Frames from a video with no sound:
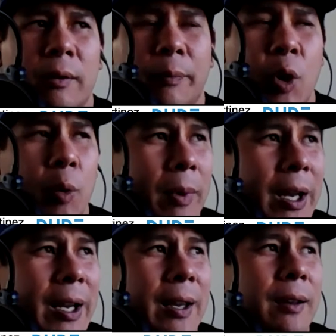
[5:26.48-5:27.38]
no
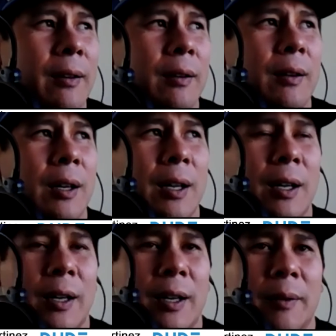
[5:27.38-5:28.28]
money.
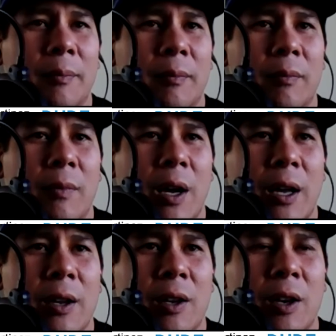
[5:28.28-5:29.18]
Um,
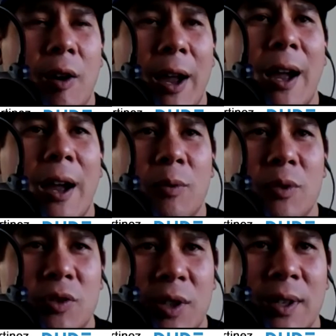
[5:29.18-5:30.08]
you know, I, I
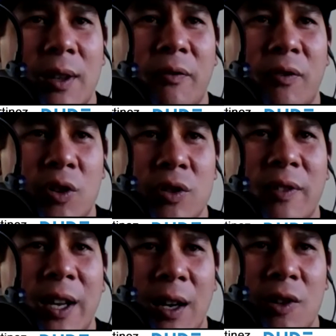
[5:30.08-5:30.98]
was just on the verge
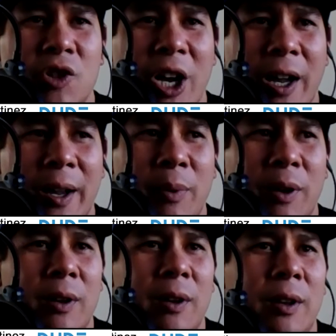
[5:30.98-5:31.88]
of getting a job,
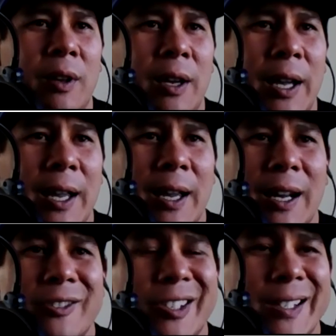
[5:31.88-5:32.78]

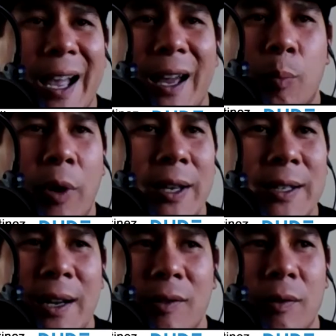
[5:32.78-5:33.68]
and I just had a
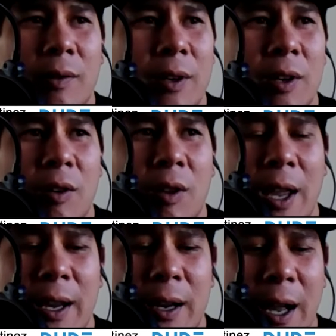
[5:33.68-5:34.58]
breakdown, you know,
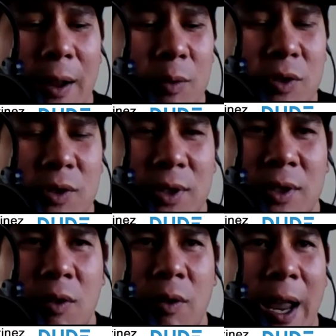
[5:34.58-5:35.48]
like I was
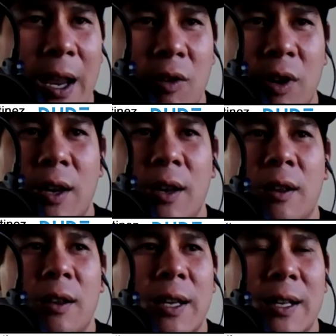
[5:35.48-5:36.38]
just so angry
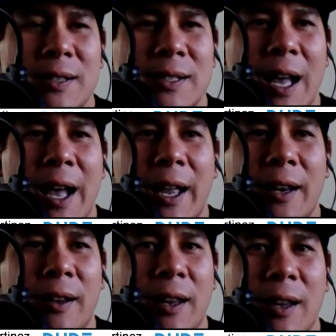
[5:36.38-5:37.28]

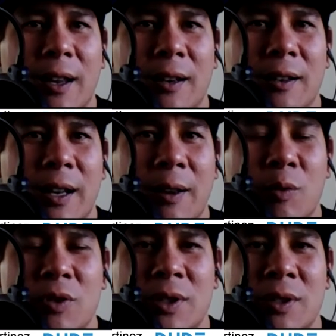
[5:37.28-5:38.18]
inside, and it
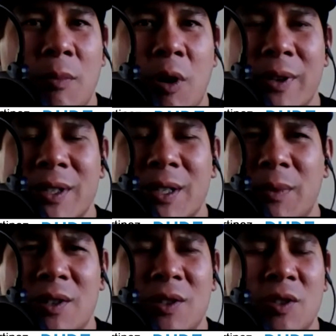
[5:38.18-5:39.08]
was just a moment,
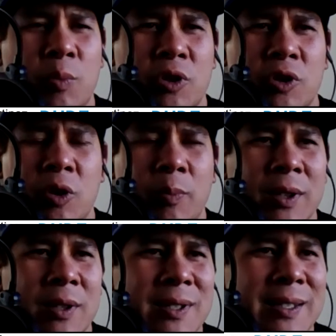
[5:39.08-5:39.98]
something super
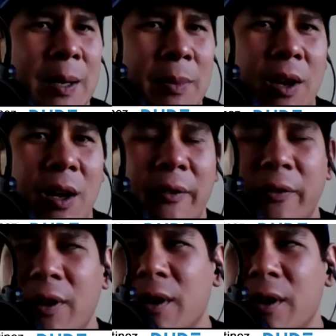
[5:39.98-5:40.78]
stupid set me off.